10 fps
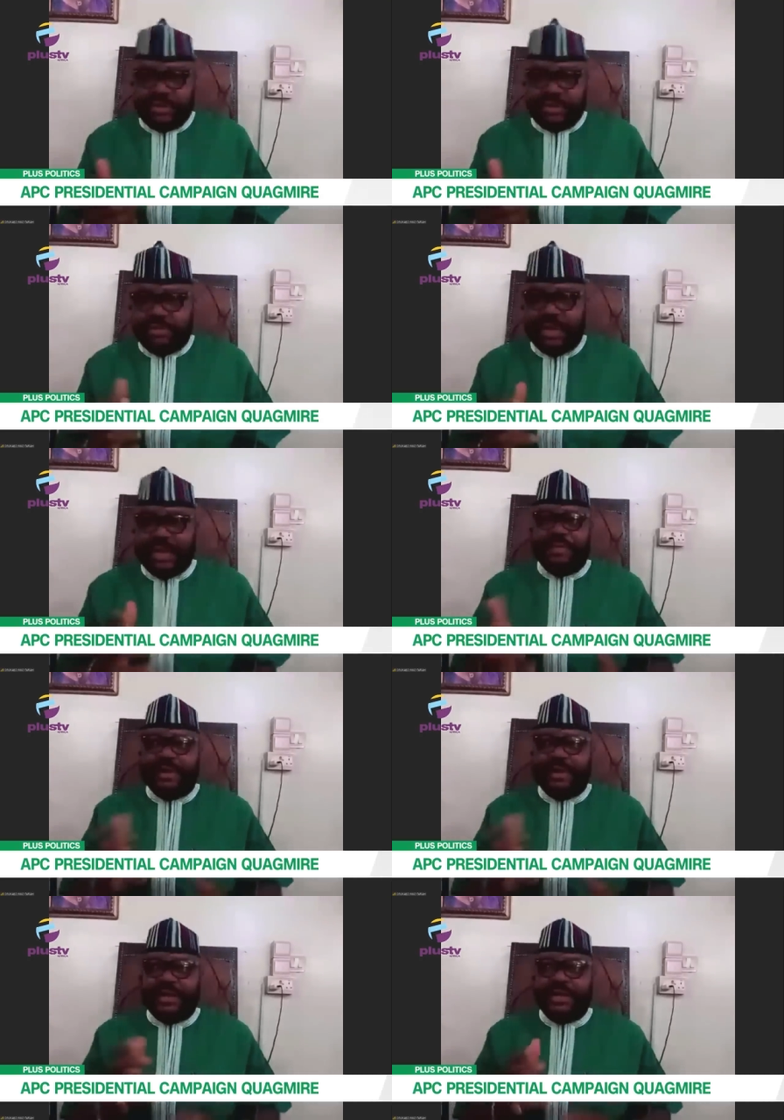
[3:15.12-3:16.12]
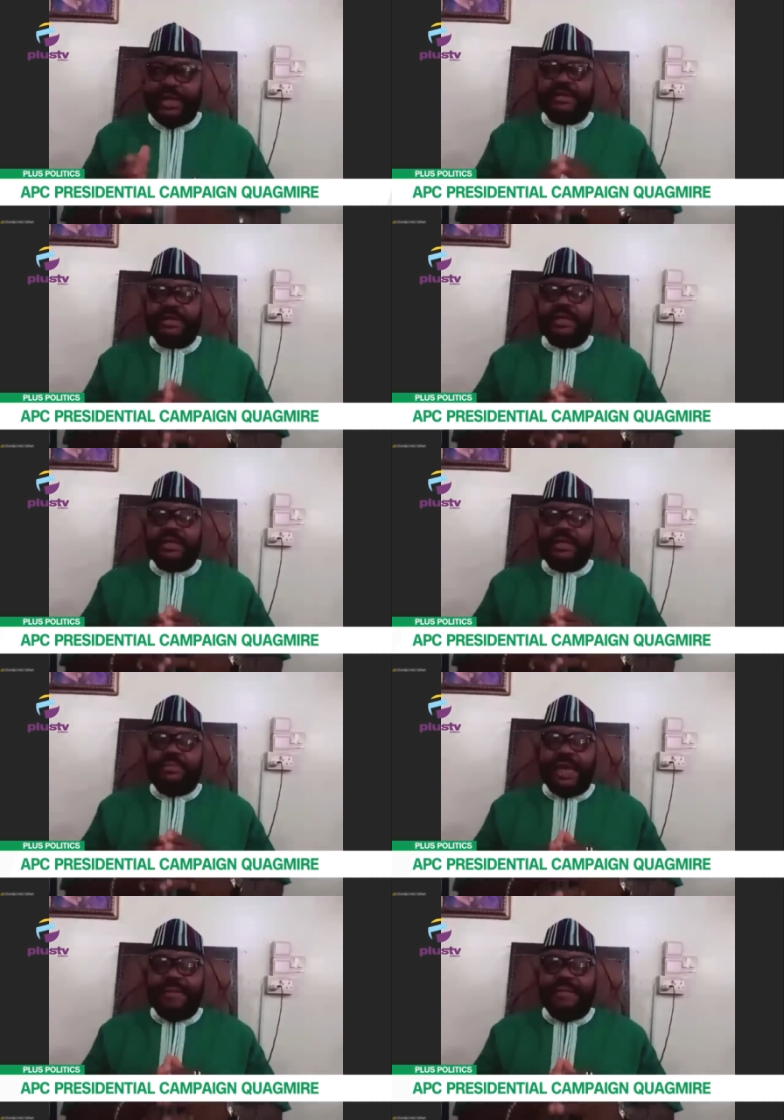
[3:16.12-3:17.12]
quite apparent that Bola
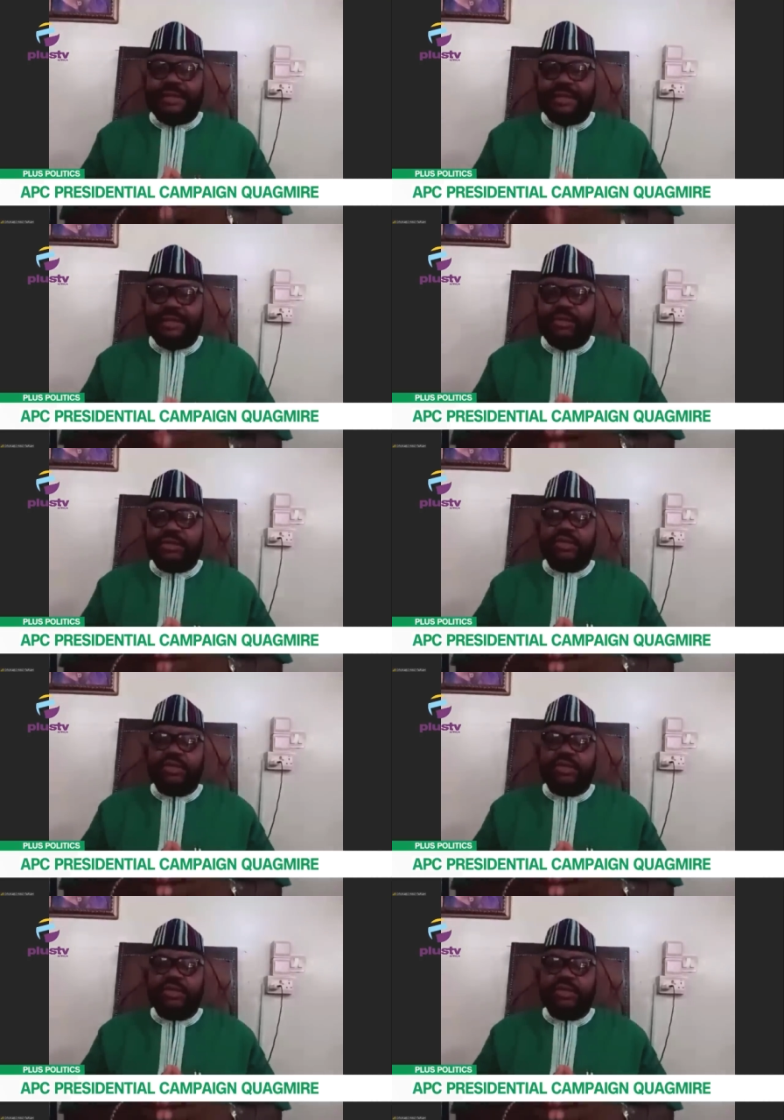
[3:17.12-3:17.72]
Ahmed Tinubu was